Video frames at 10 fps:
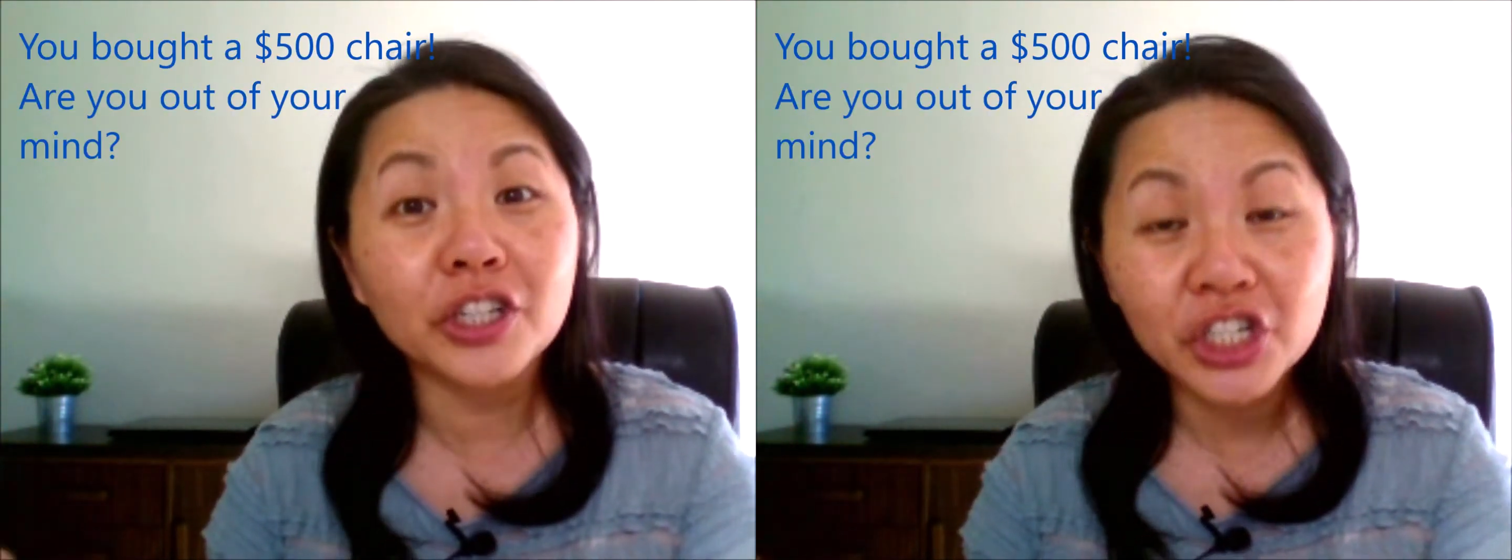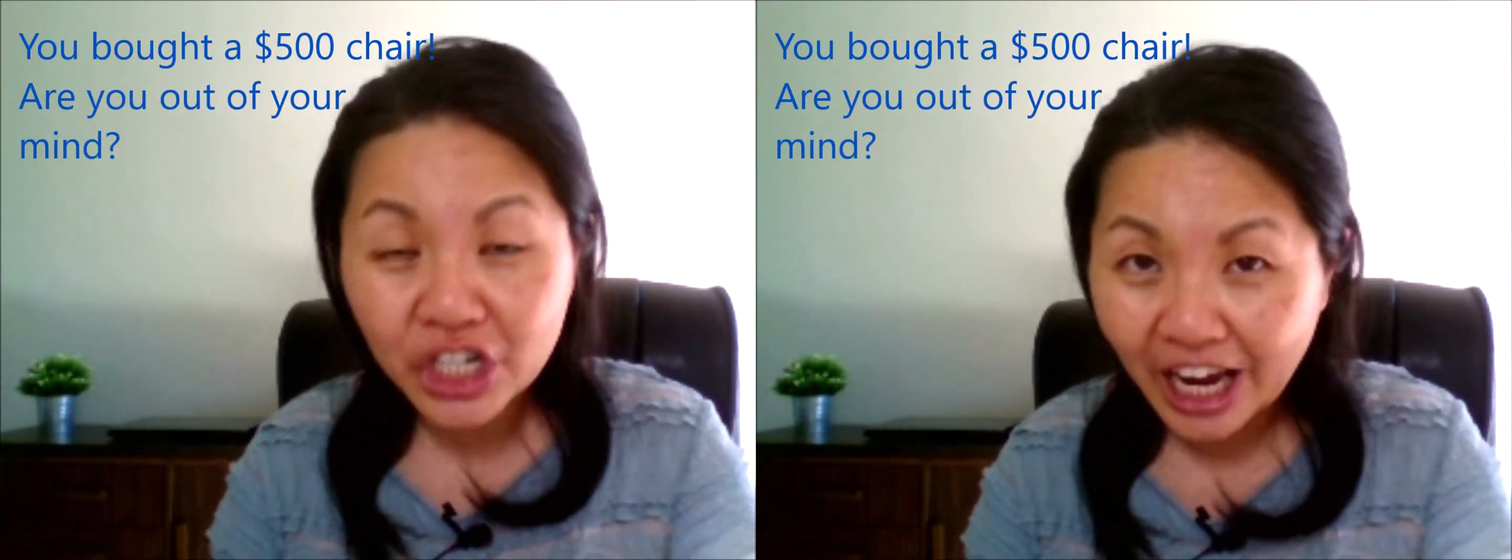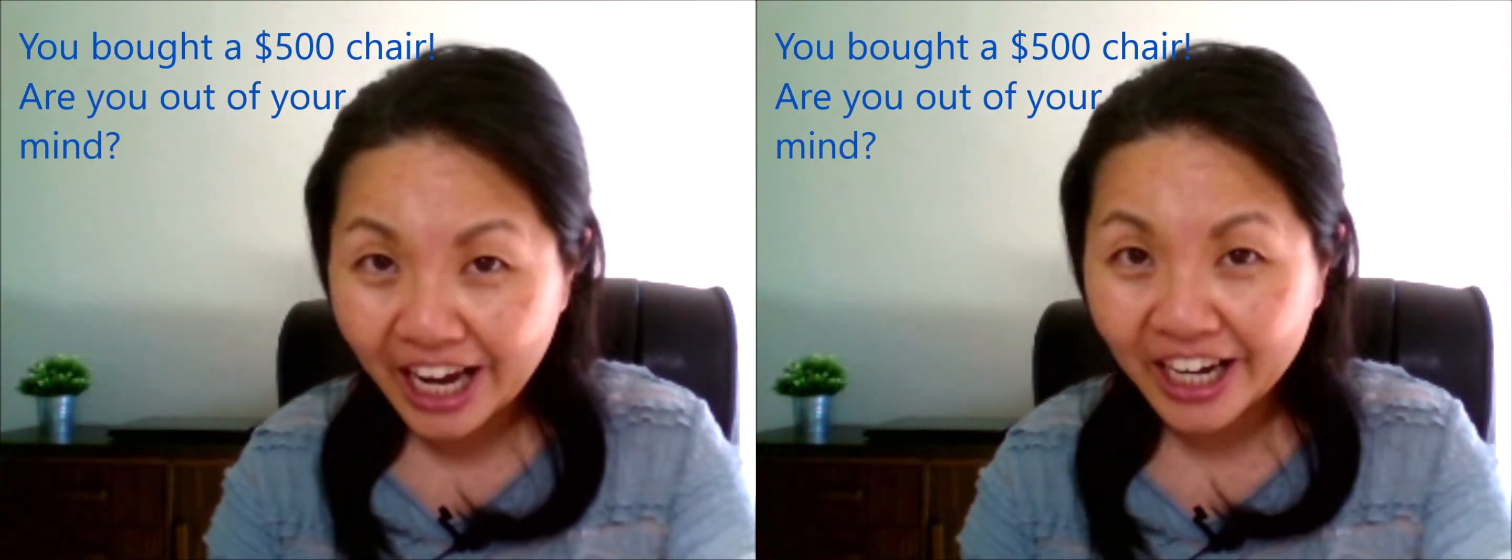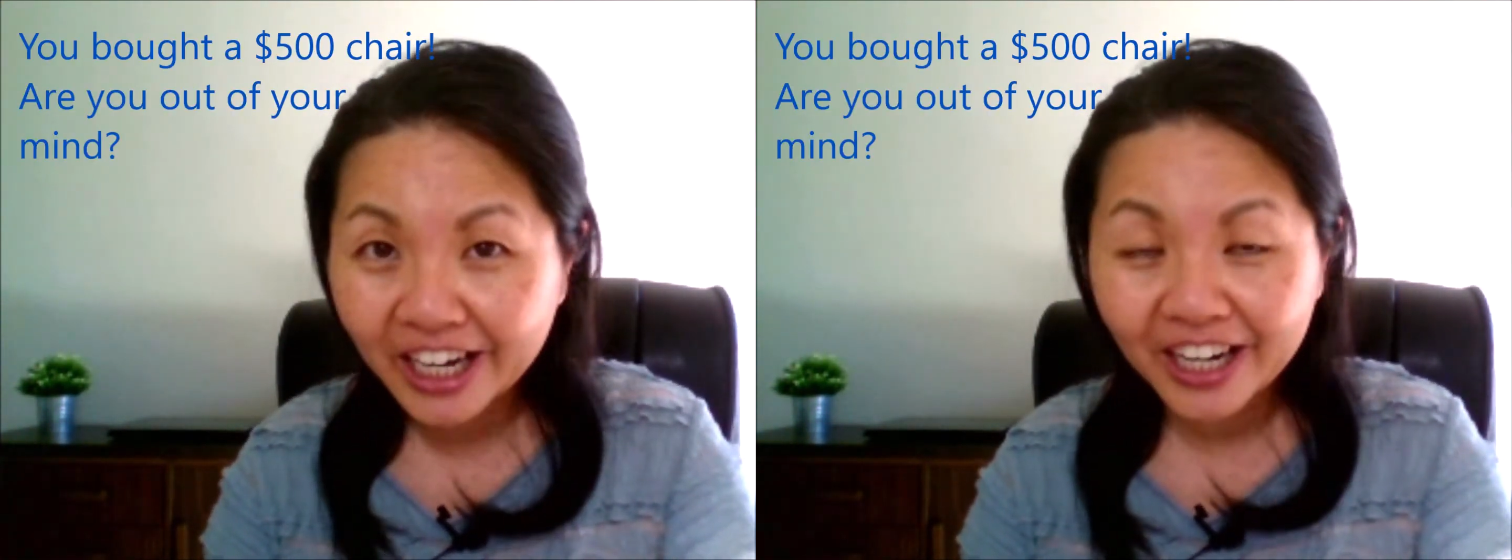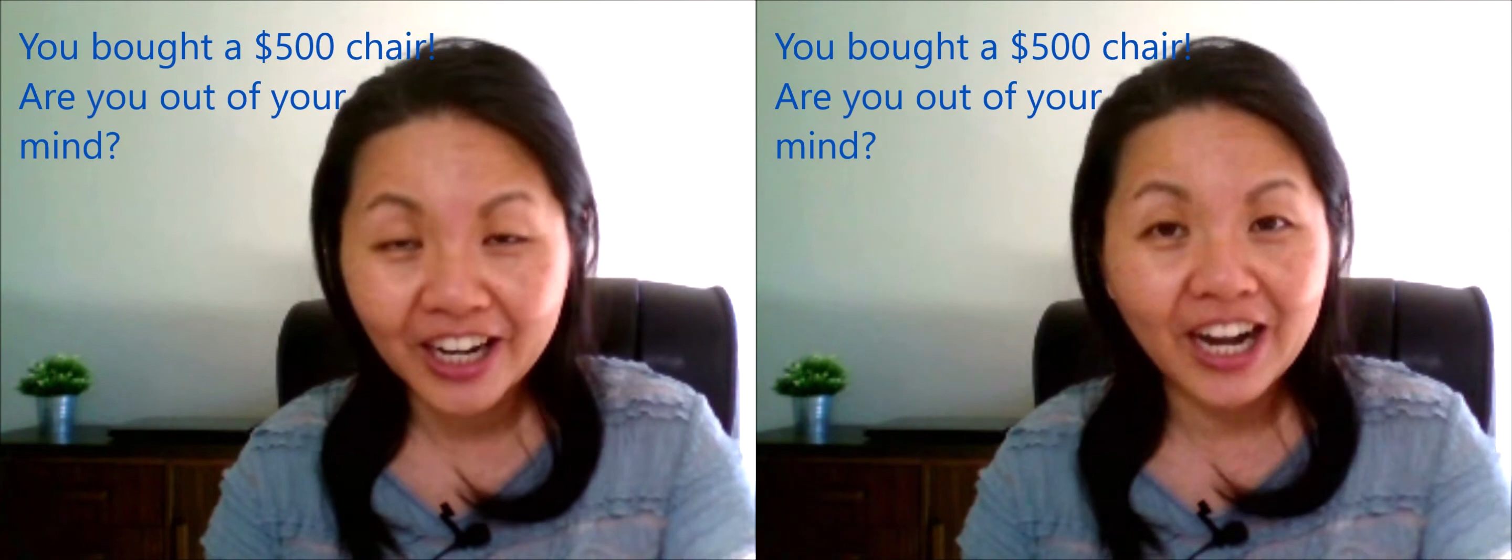chair.